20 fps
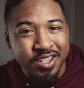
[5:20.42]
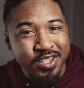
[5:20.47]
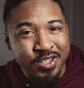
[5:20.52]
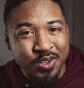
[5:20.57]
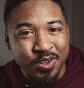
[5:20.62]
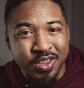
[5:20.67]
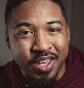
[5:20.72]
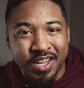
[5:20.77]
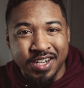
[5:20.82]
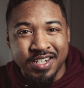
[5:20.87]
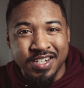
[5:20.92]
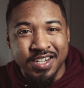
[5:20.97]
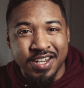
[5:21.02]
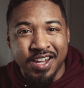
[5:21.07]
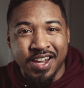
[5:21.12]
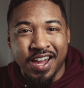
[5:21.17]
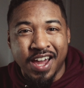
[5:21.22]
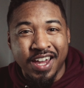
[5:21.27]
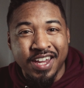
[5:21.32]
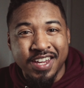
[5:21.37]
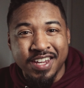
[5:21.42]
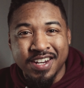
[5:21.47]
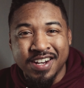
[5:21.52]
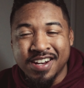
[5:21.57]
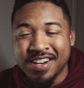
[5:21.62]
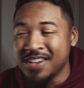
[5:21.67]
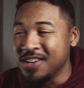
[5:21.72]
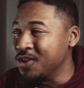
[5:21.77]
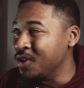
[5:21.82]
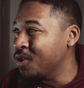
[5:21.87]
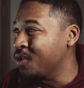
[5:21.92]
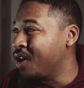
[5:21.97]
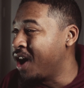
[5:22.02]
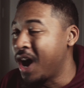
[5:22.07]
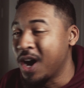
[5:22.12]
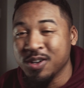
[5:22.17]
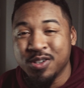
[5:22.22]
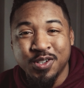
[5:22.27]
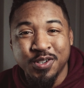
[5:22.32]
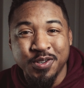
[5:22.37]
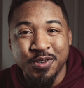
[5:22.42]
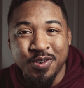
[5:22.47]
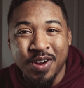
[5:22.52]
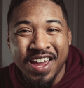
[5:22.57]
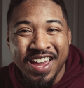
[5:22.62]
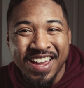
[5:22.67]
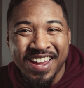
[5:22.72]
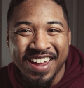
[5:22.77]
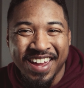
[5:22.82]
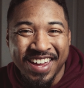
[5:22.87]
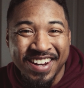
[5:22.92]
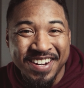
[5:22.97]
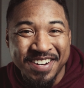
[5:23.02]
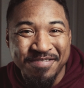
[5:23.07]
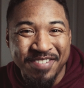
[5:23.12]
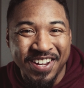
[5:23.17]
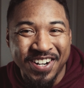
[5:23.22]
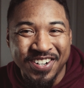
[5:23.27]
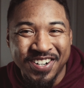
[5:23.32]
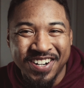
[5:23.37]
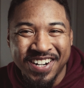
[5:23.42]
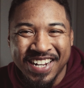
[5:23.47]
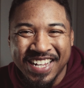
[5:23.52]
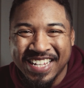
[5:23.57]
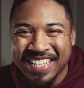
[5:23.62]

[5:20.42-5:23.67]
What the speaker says: so that I can know how to edit better.